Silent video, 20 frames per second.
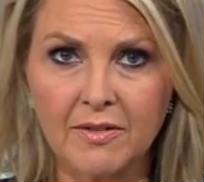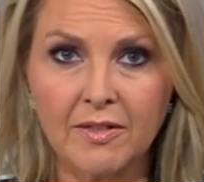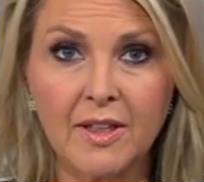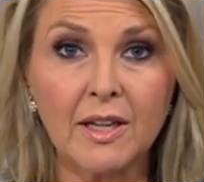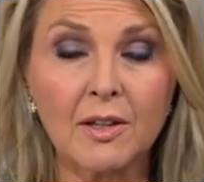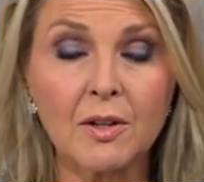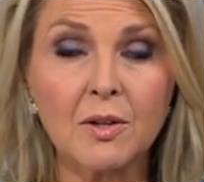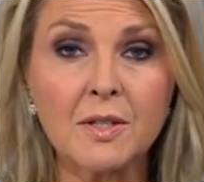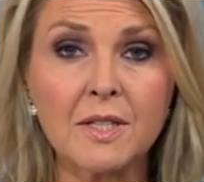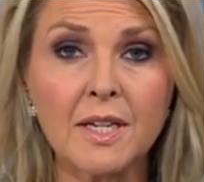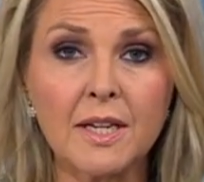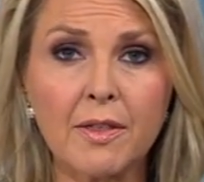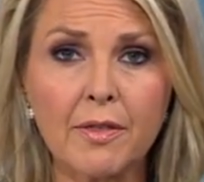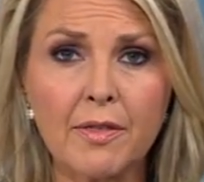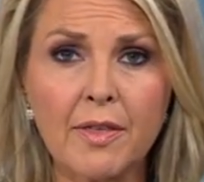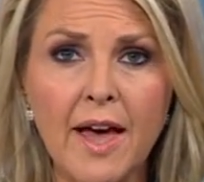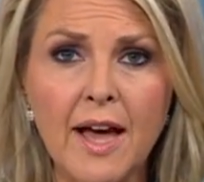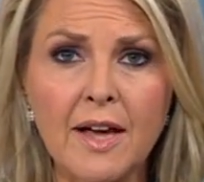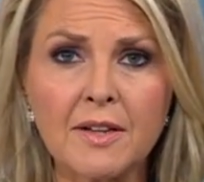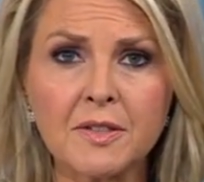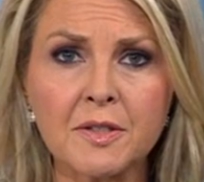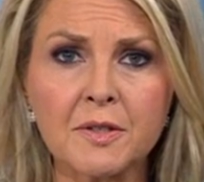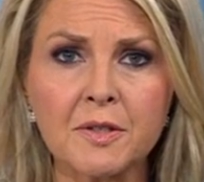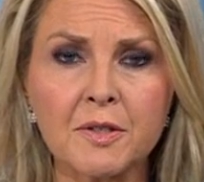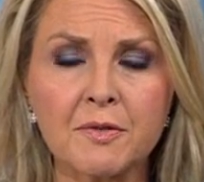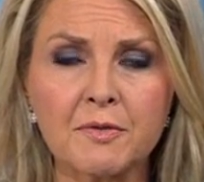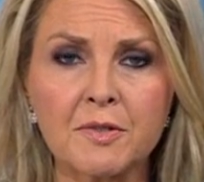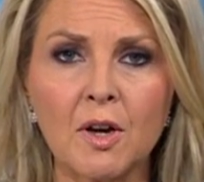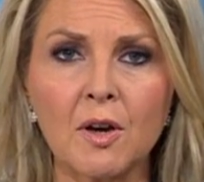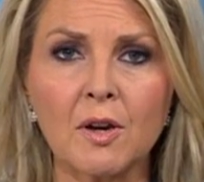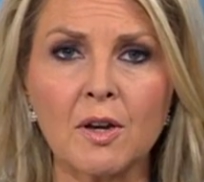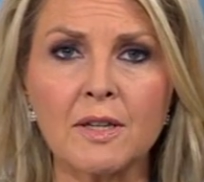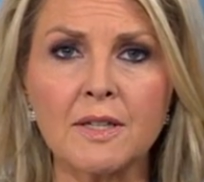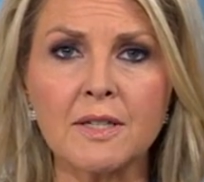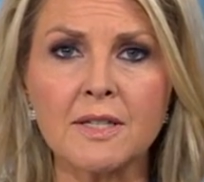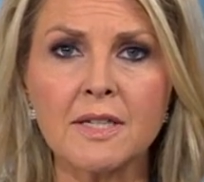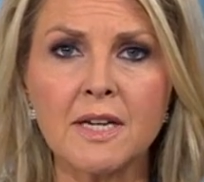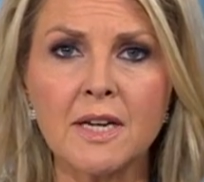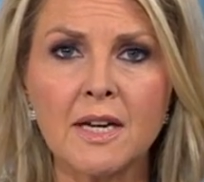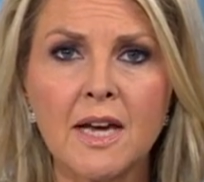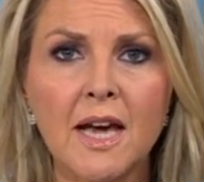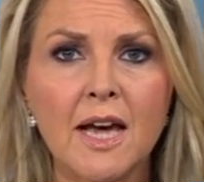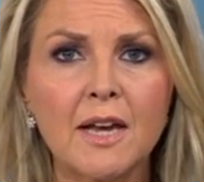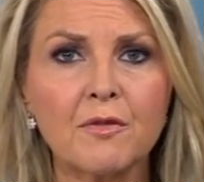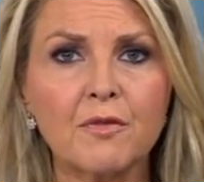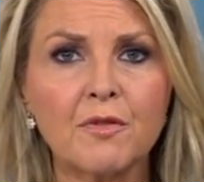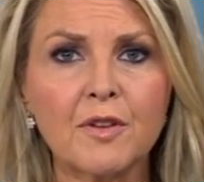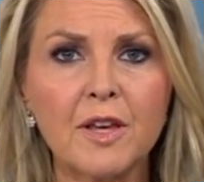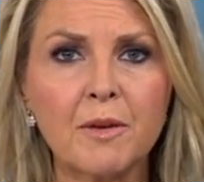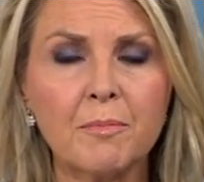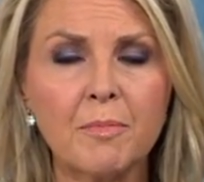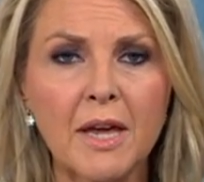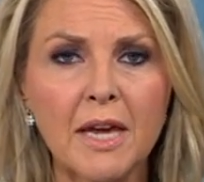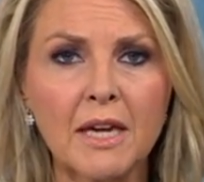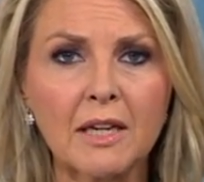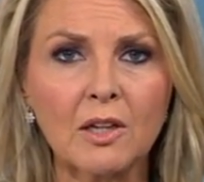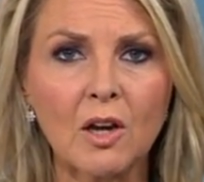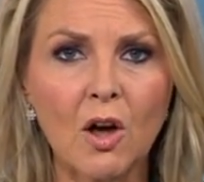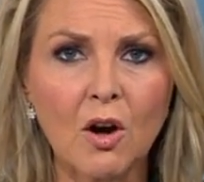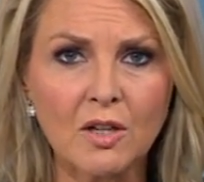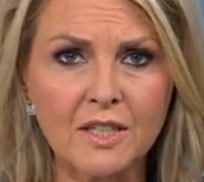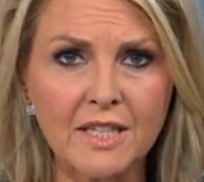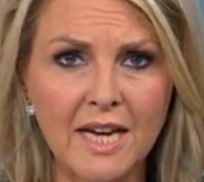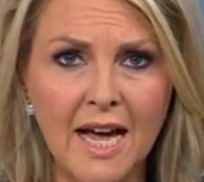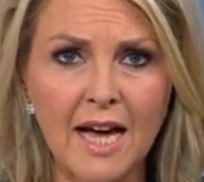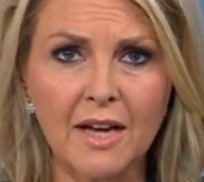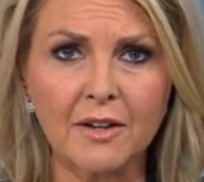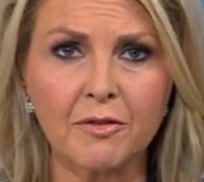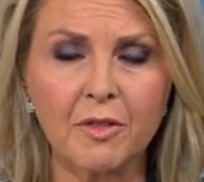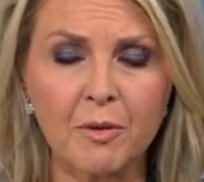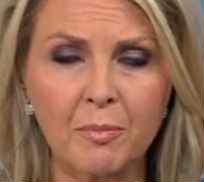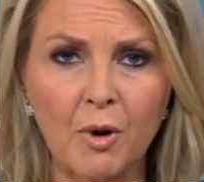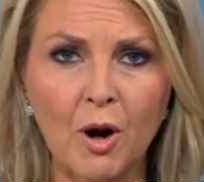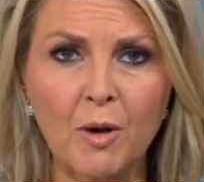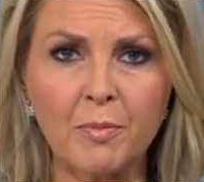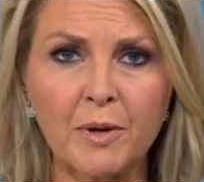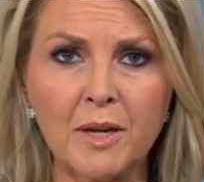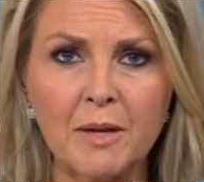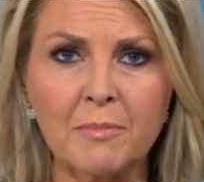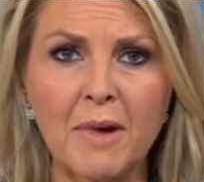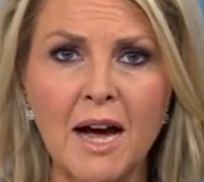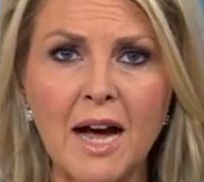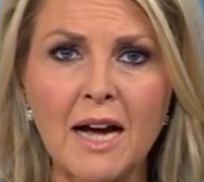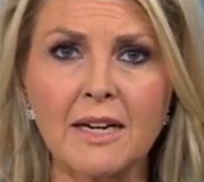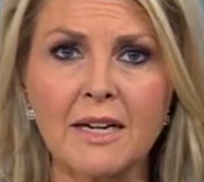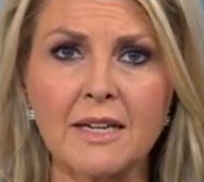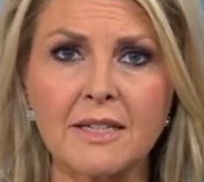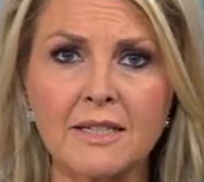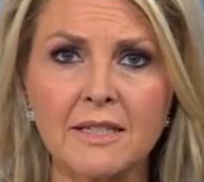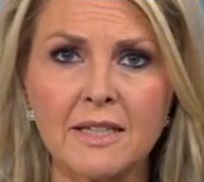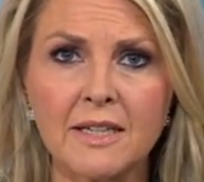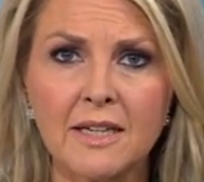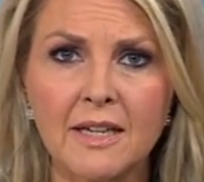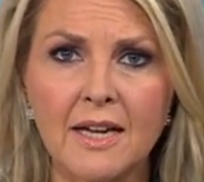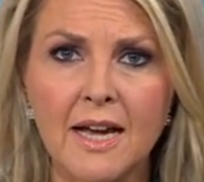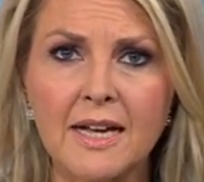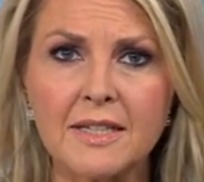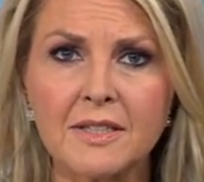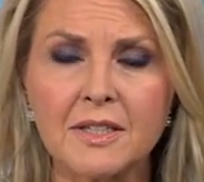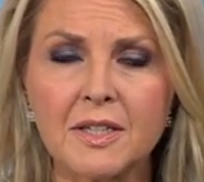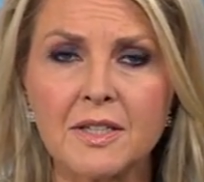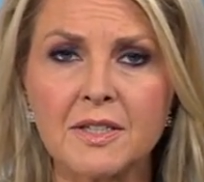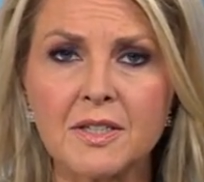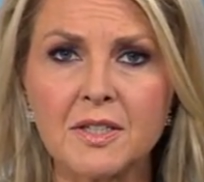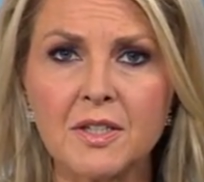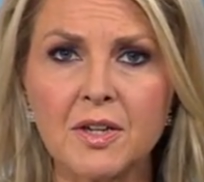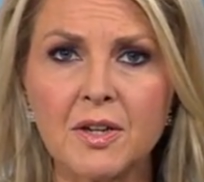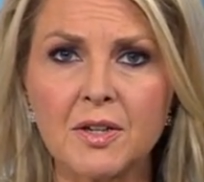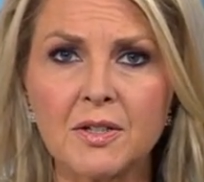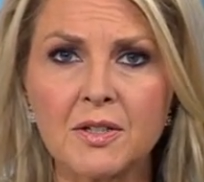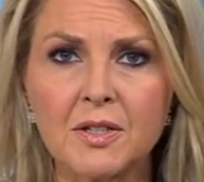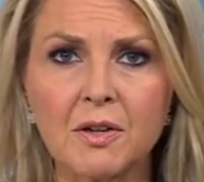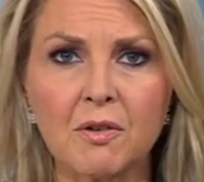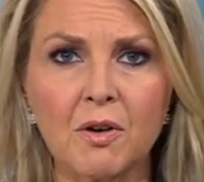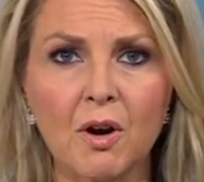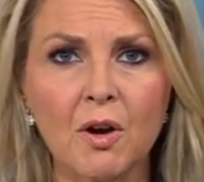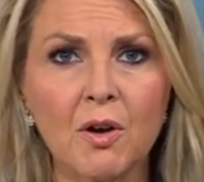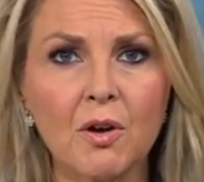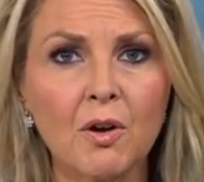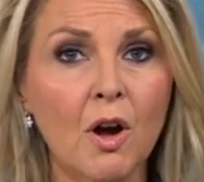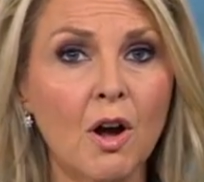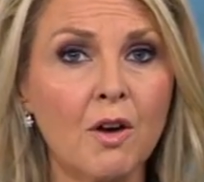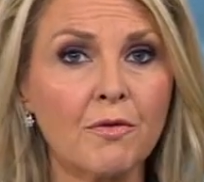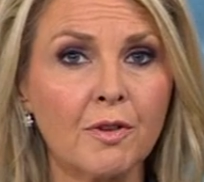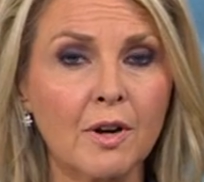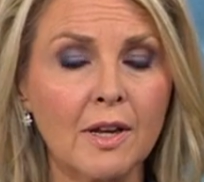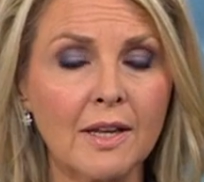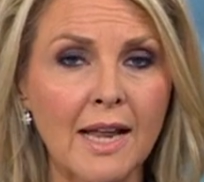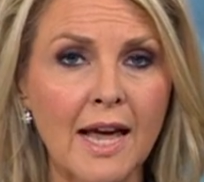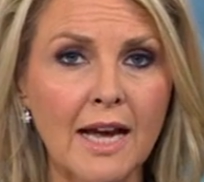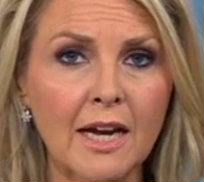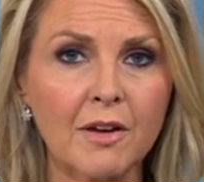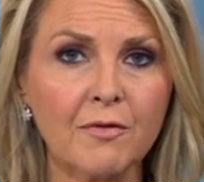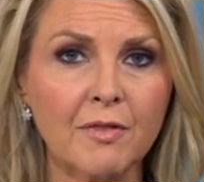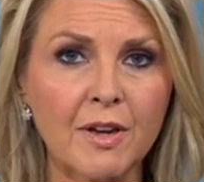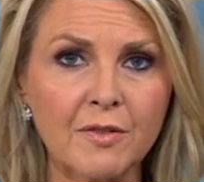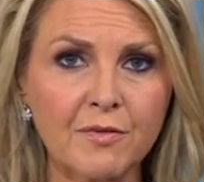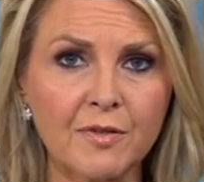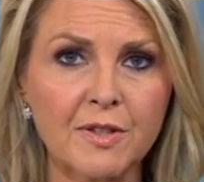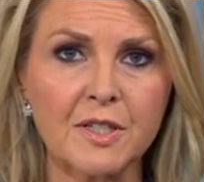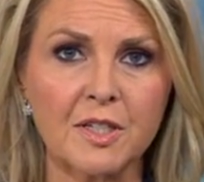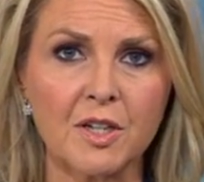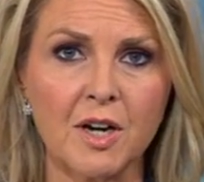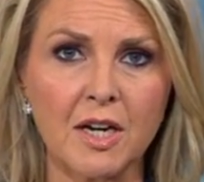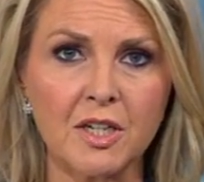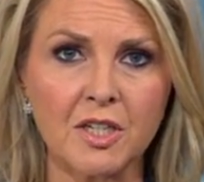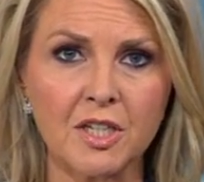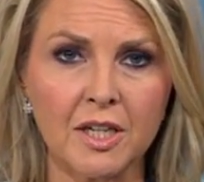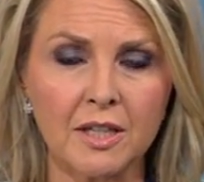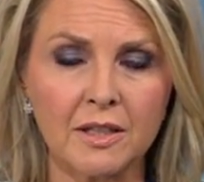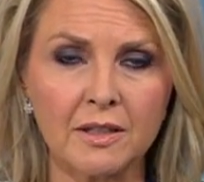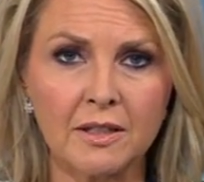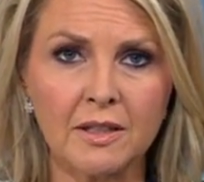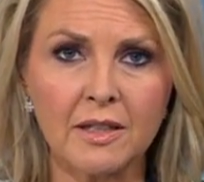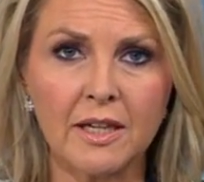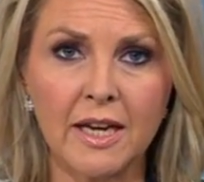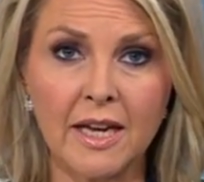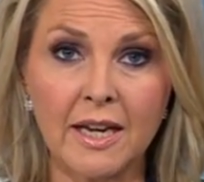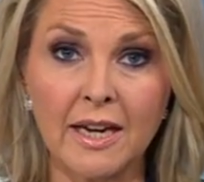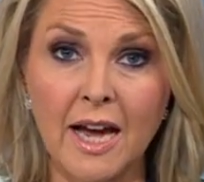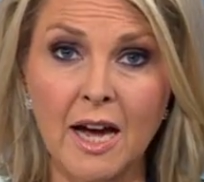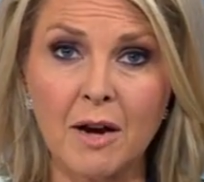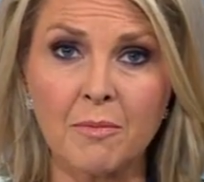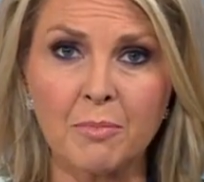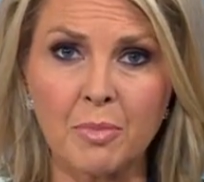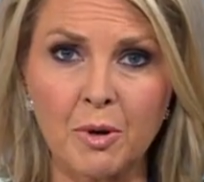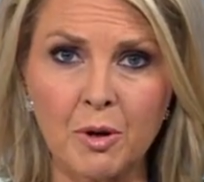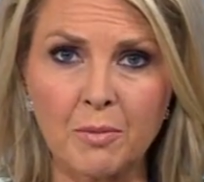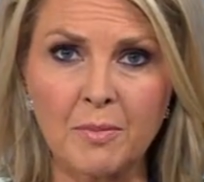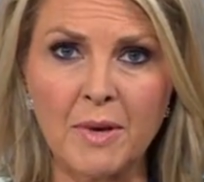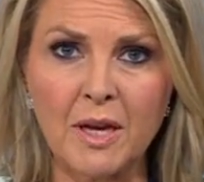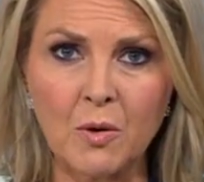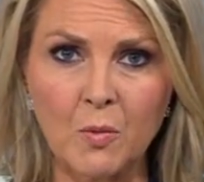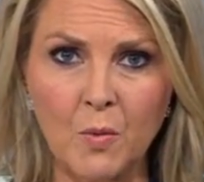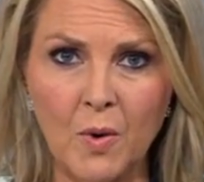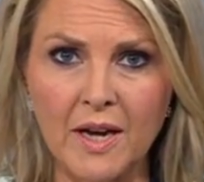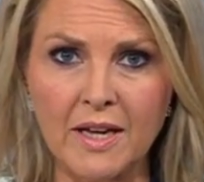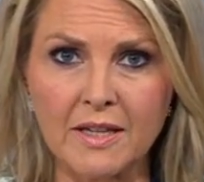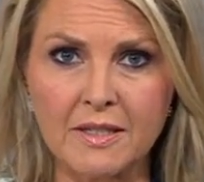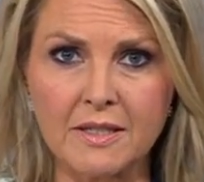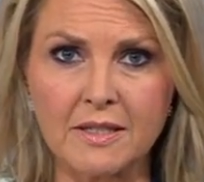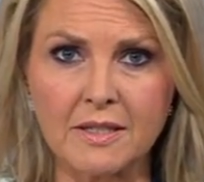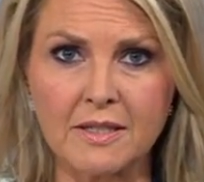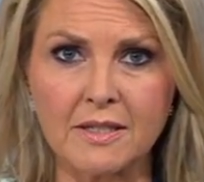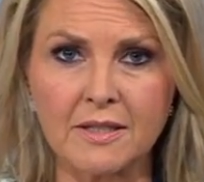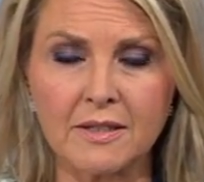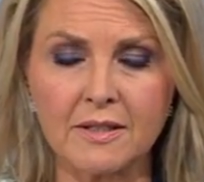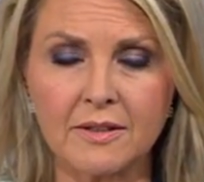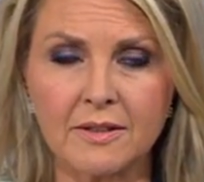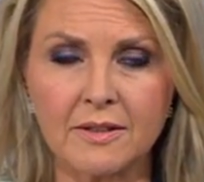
They're losing thousands of dollars and fear being locked out of the property market as concerns grow over a lack of infrastructure in our booming West.